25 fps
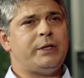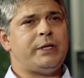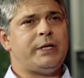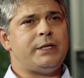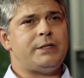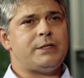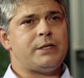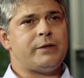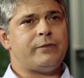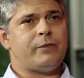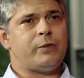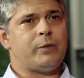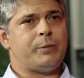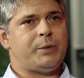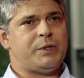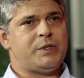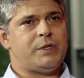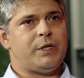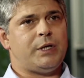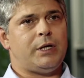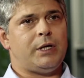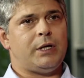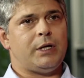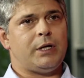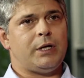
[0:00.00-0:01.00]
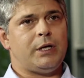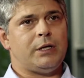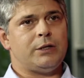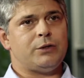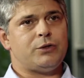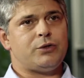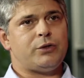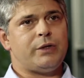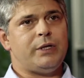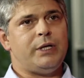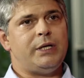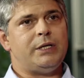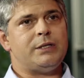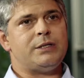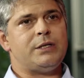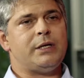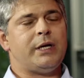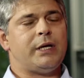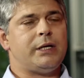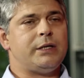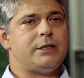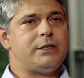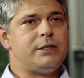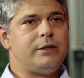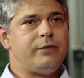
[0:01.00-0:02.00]
data for a particular country is
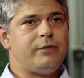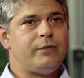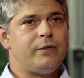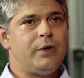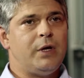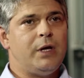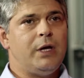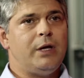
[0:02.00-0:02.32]
negative,